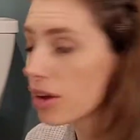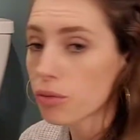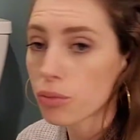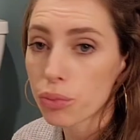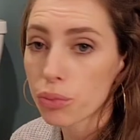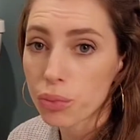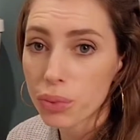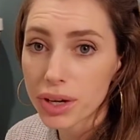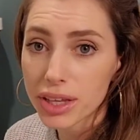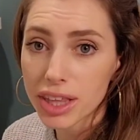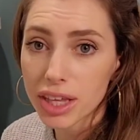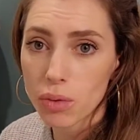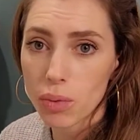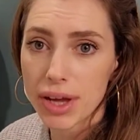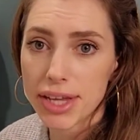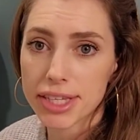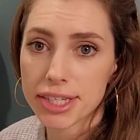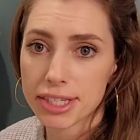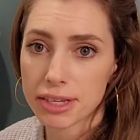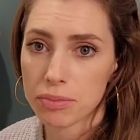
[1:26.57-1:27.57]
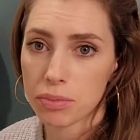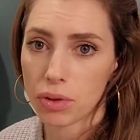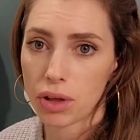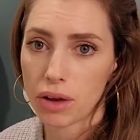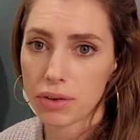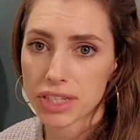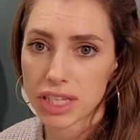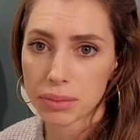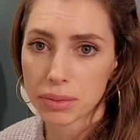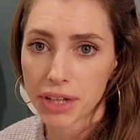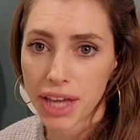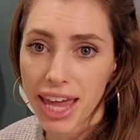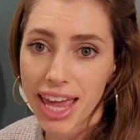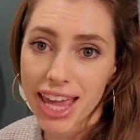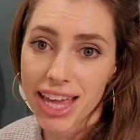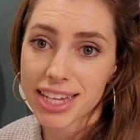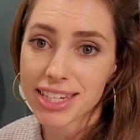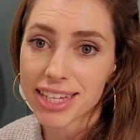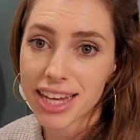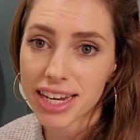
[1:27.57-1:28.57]
it really was simple. I was able to
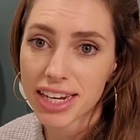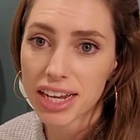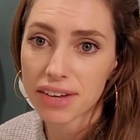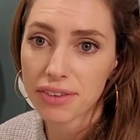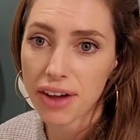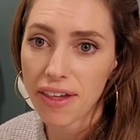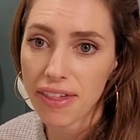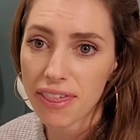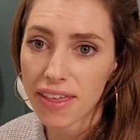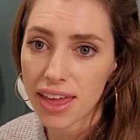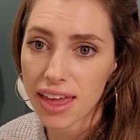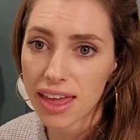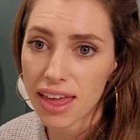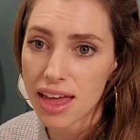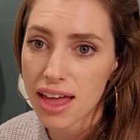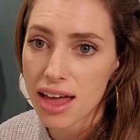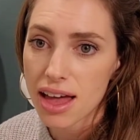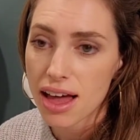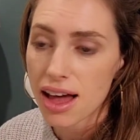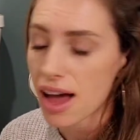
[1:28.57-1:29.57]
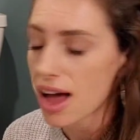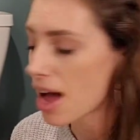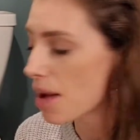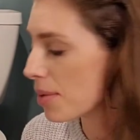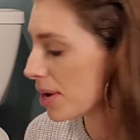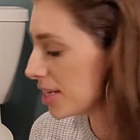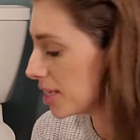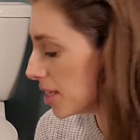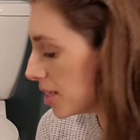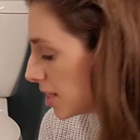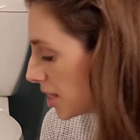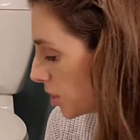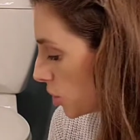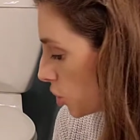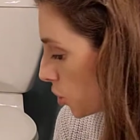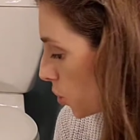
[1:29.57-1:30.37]
hand tighten everything. I didn't need